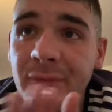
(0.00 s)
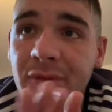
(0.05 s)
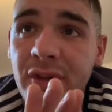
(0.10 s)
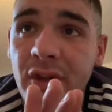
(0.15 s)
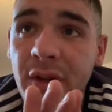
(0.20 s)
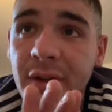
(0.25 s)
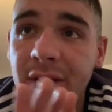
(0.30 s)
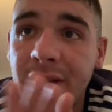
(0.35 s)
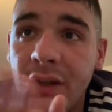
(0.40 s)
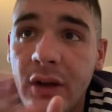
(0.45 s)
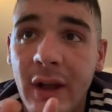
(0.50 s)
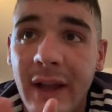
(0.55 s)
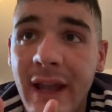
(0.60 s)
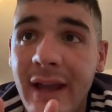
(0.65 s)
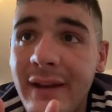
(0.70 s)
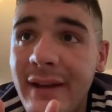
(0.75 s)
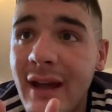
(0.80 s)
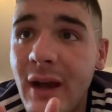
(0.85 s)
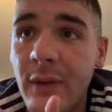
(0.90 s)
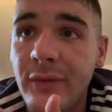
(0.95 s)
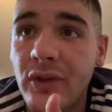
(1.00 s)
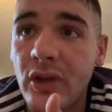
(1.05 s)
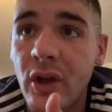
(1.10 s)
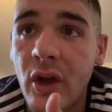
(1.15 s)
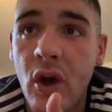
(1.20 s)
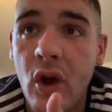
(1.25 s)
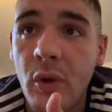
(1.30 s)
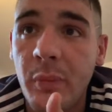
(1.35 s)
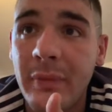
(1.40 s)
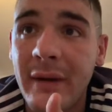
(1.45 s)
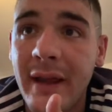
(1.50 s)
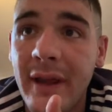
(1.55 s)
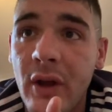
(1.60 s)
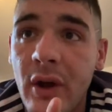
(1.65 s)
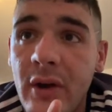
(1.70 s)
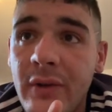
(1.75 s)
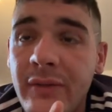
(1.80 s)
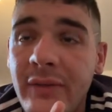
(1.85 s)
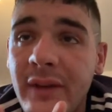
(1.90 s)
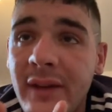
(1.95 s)
So again, now I've took a whole plate
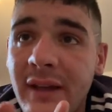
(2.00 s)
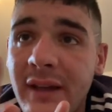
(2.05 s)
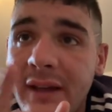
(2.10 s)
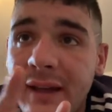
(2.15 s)
off,